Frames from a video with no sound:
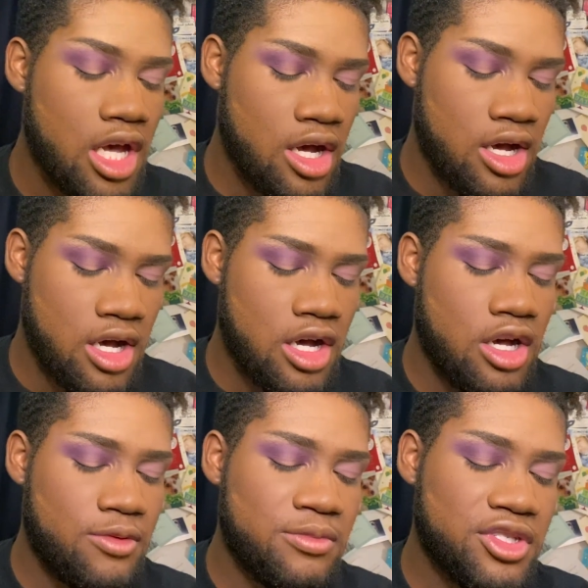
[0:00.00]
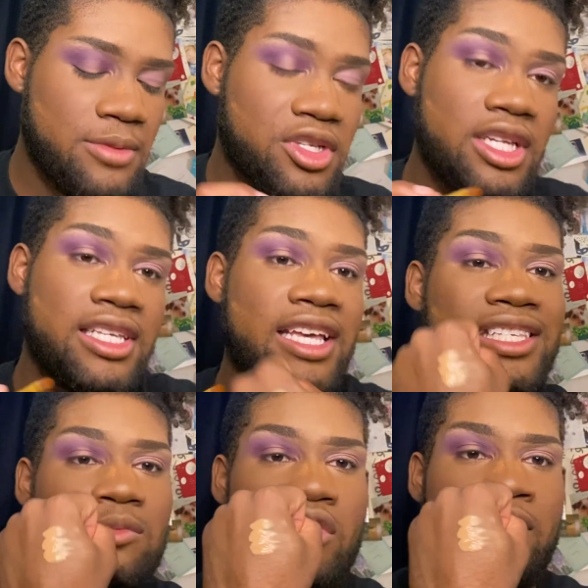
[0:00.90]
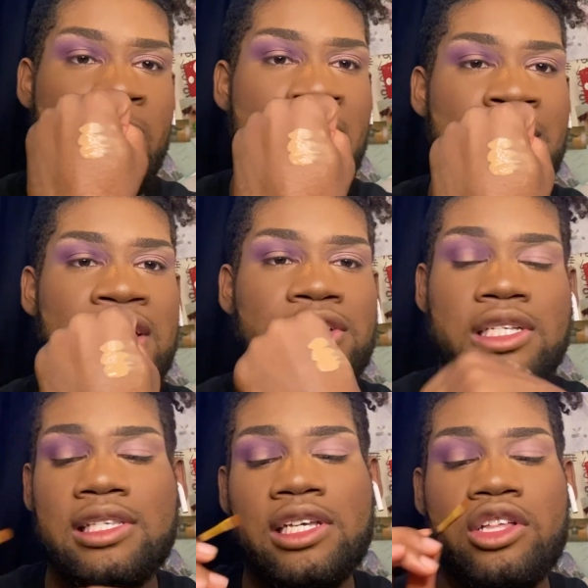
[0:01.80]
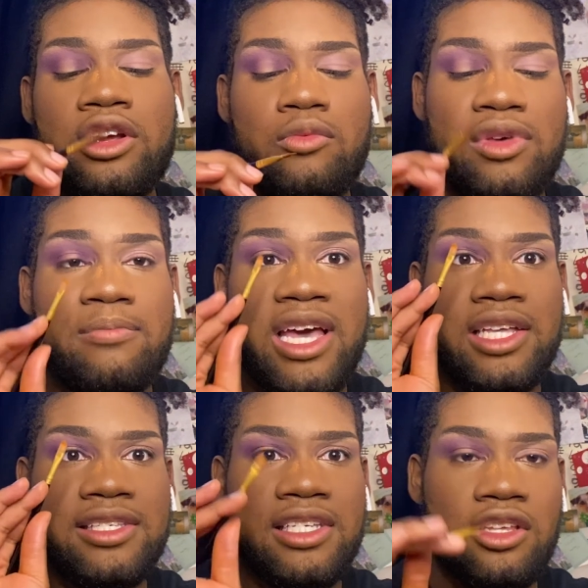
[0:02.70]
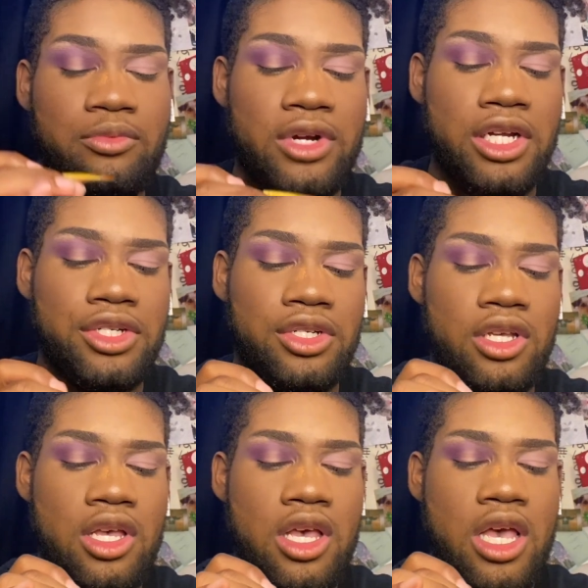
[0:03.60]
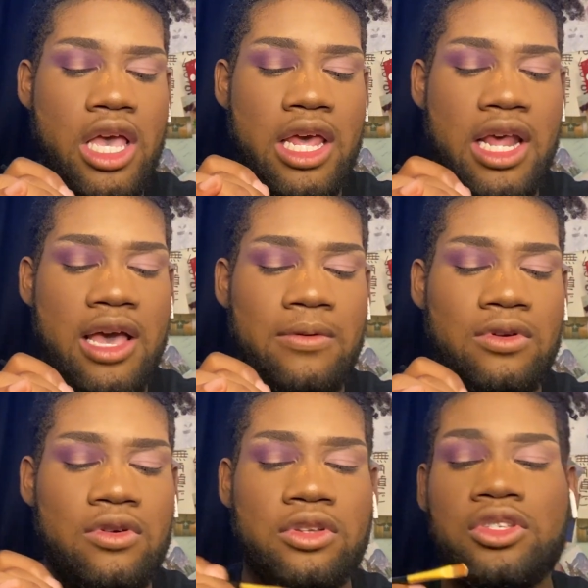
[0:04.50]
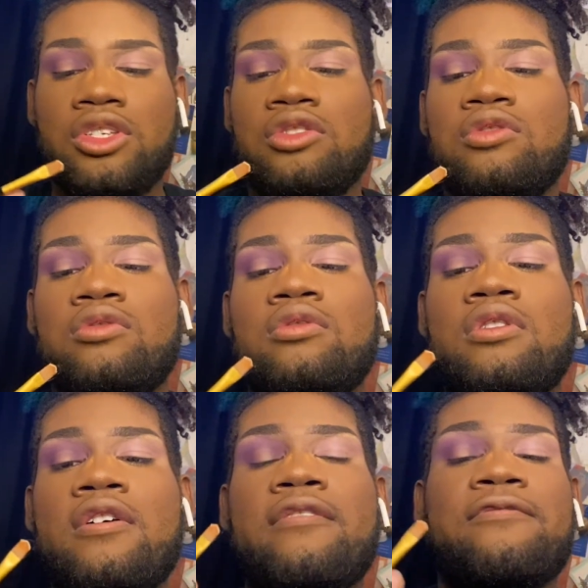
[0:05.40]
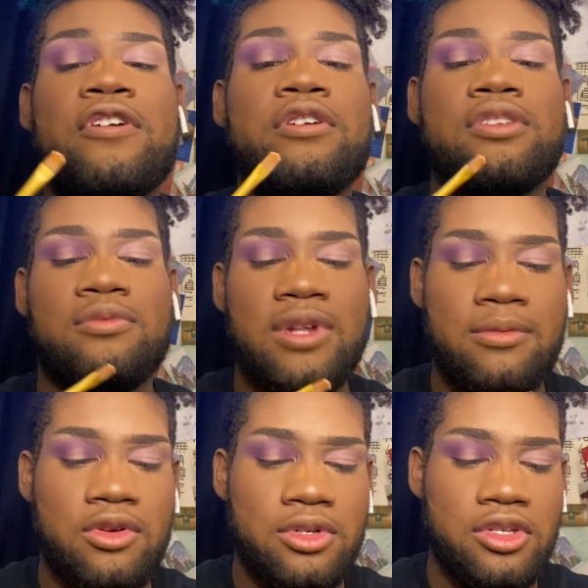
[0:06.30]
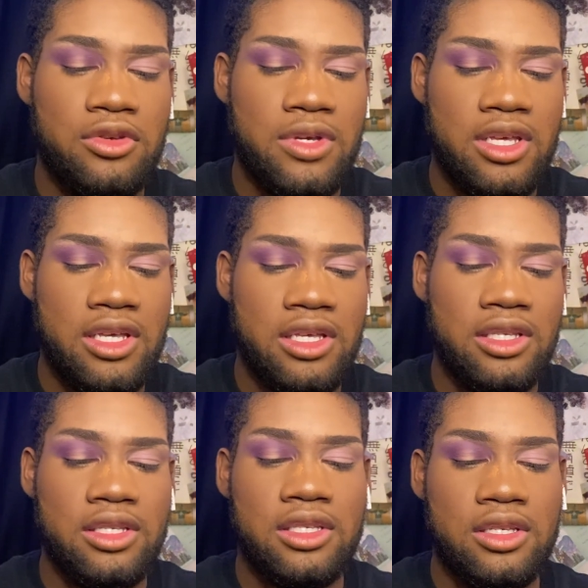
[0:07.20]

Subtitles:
So I'm just gonna take some more of my beige concealer with my concealer brush, and I'm going to, first, what I'm going to do is,